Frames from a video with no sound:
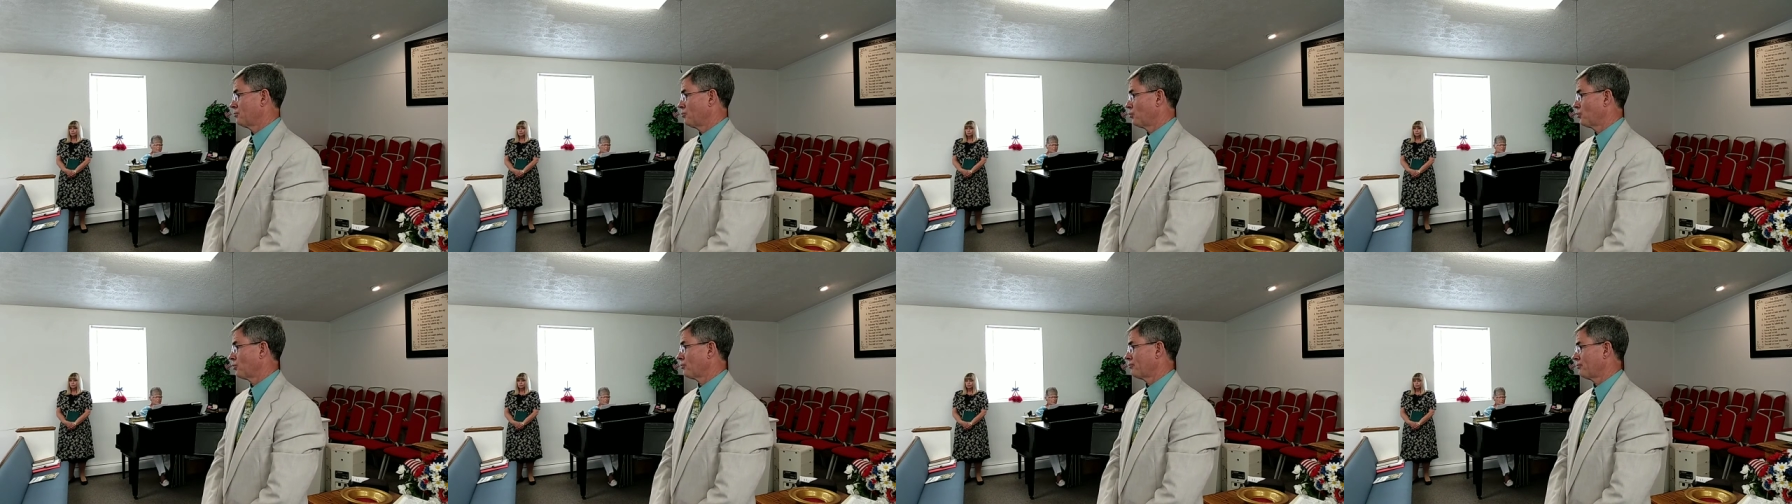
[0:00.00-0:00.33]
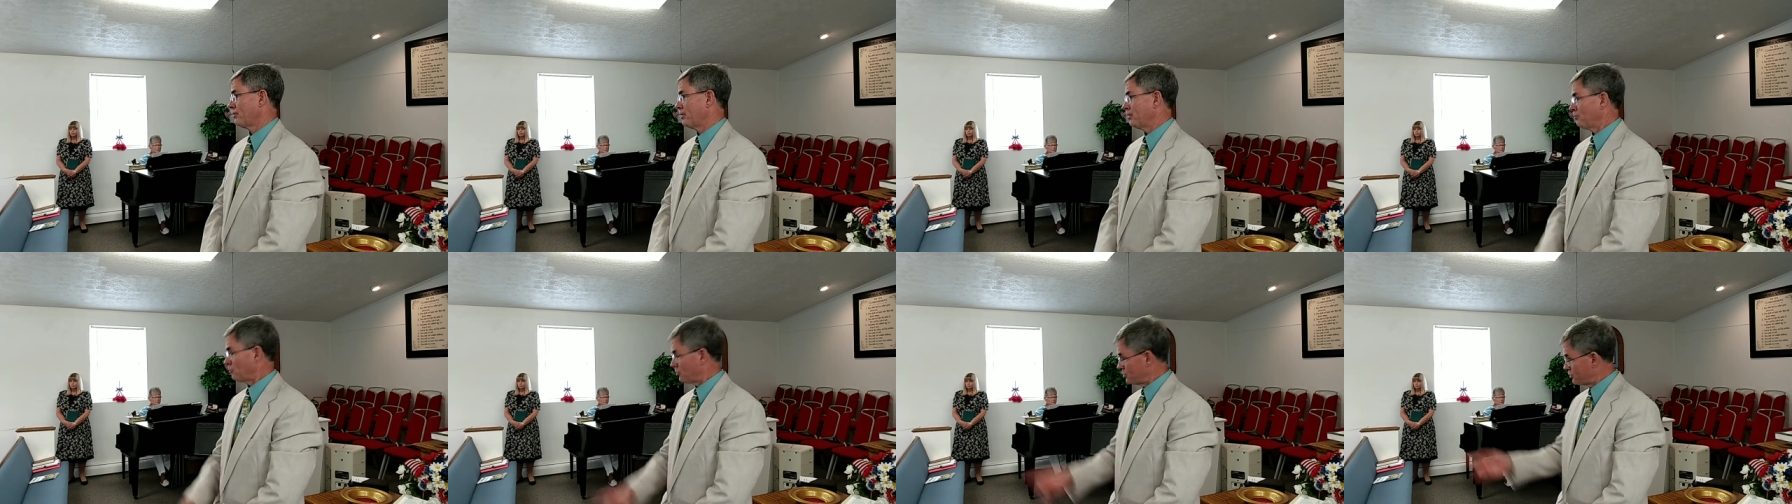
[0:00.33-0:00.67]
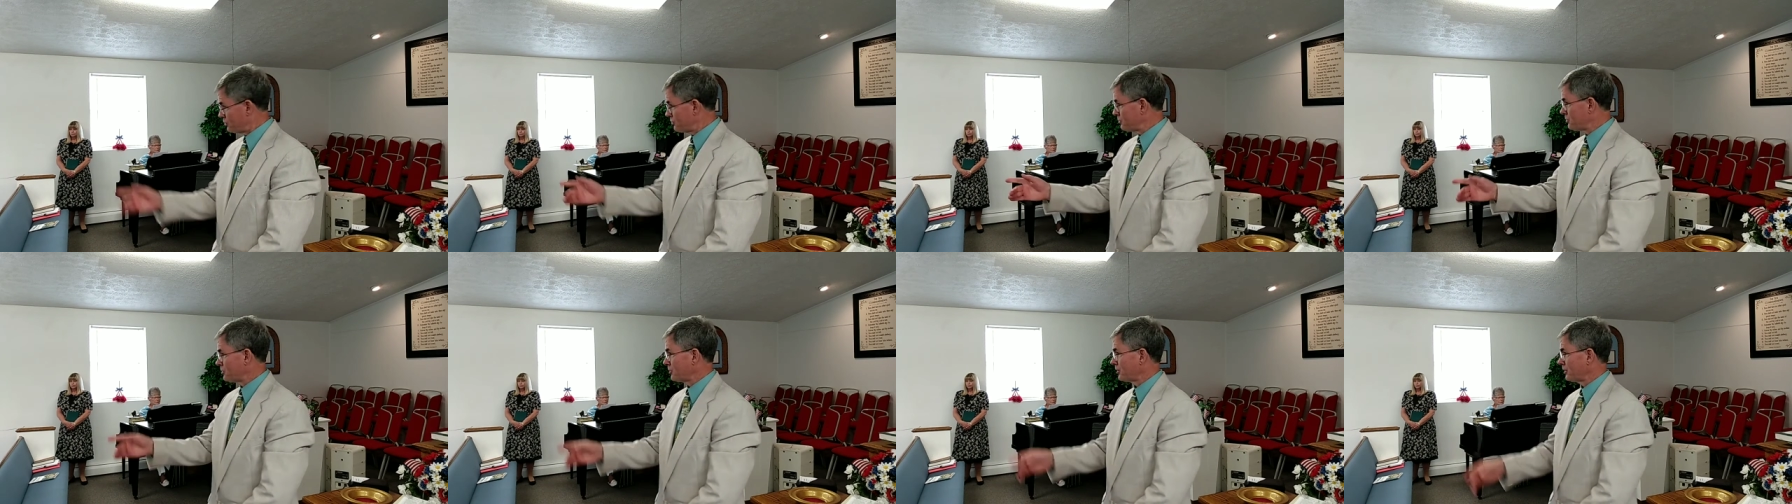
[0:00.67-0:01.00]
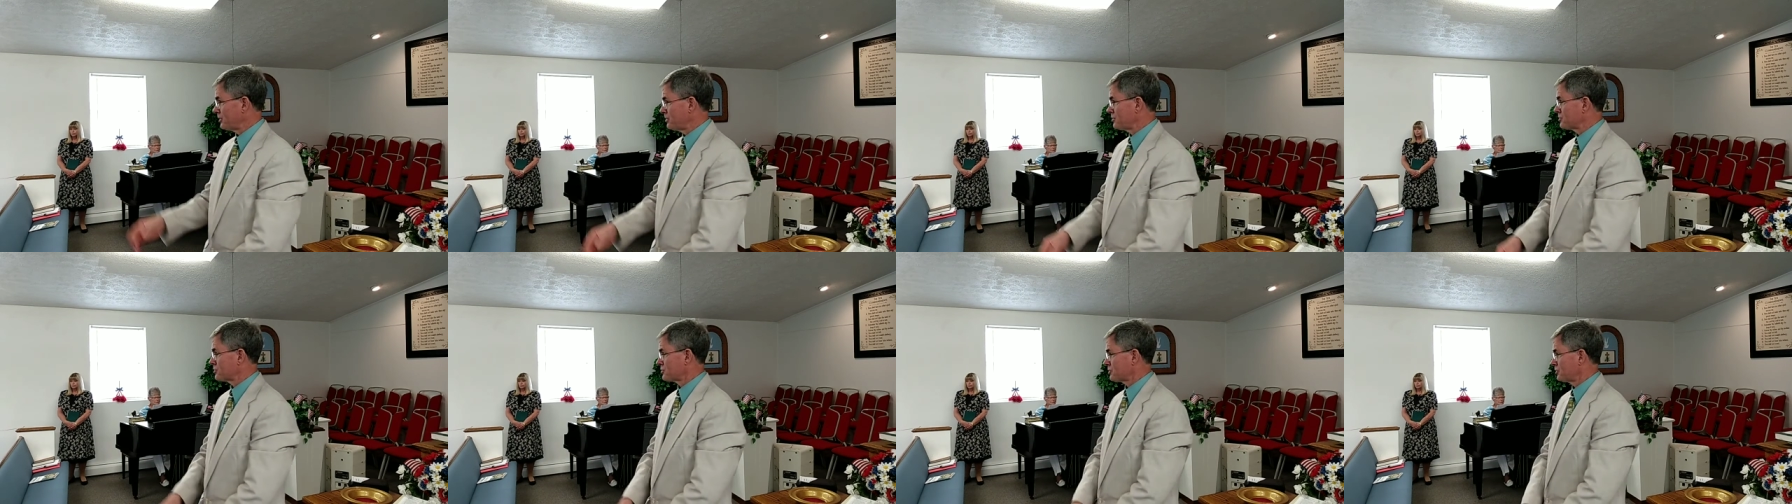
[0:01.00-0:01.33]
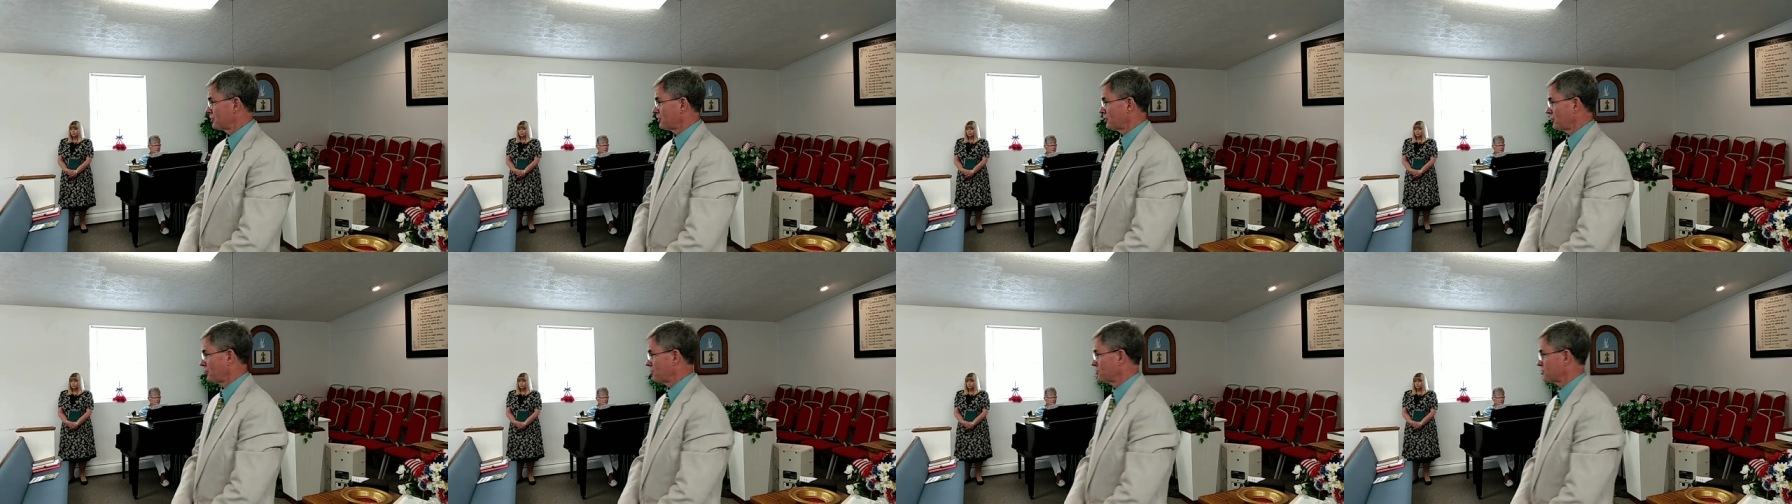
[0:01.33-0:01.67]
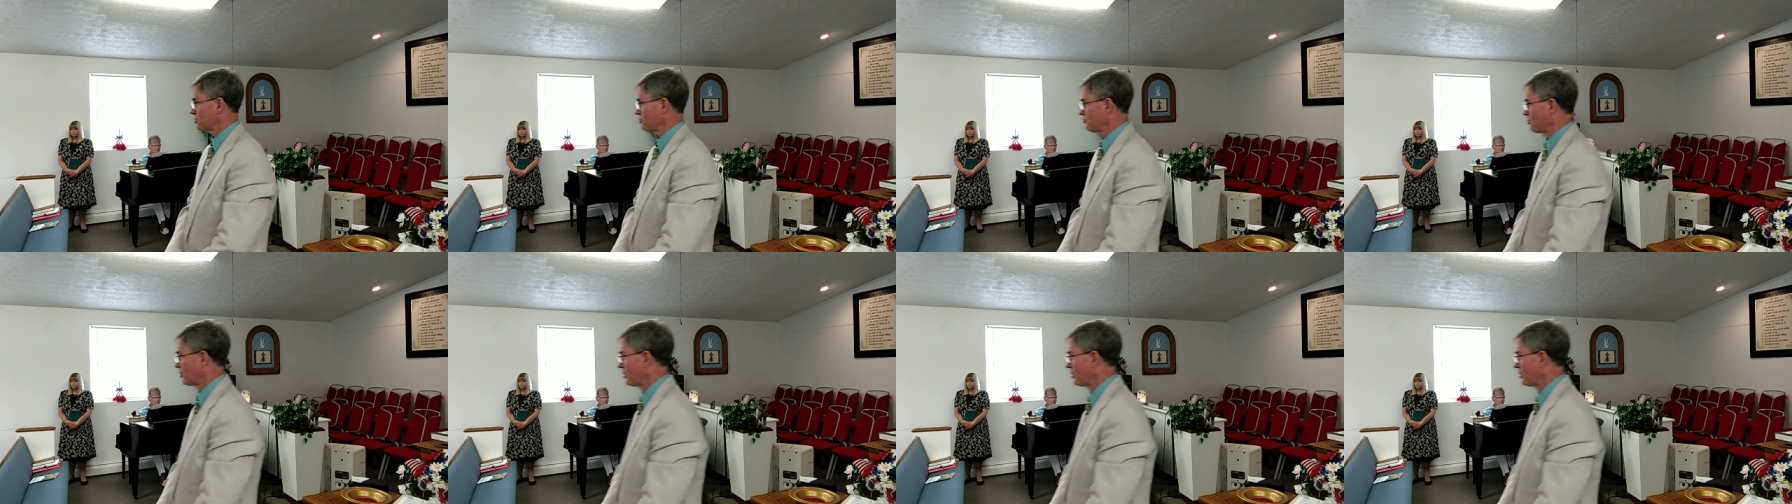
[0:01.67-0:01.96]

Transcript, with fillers: to morphine, would you lead us in a closing